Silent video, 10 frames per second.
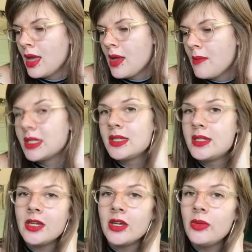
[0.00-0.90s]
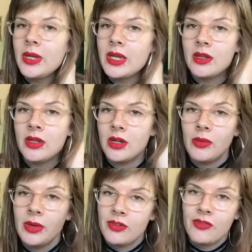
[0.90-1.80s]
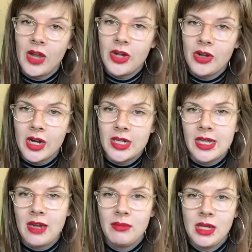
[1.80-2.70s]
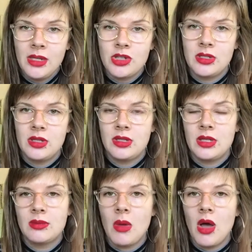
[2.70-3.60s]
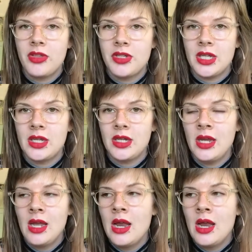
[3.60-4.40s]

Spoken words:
But still, we can, you know, we can find our contentment, just as this moth did.